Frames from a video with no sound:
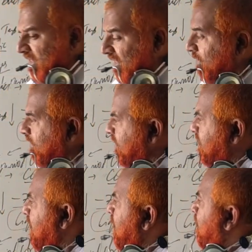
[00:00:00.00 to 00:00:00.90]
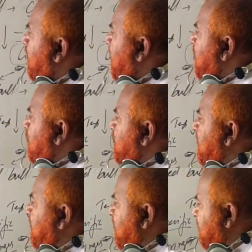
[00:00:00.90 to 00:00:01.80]
animals by
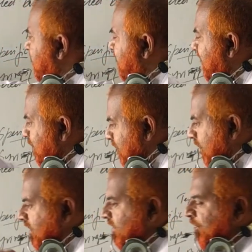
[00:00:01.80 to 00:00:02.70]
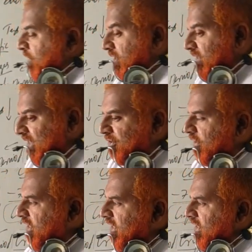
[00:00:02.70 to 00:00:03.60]
using this technique, because
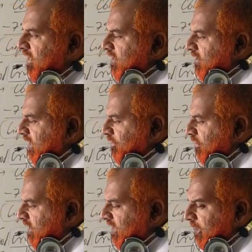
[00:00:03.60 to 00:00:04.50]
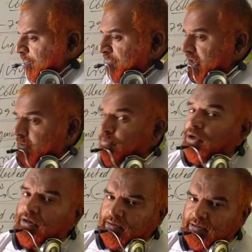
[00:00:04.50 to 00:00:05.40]
naturally a
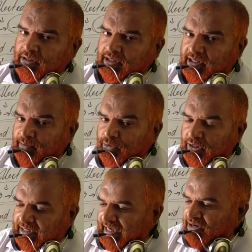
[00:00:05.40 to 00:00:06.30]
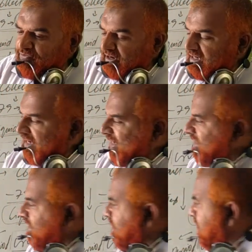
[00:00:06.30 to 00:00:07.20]
bull can
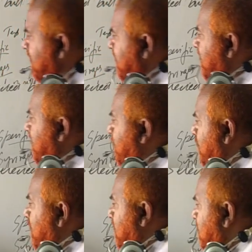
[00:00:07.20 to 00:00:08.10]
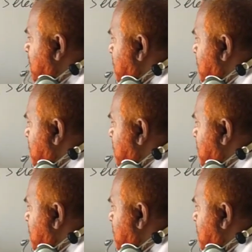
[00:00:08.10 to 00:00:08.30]
fertilize. Naturally,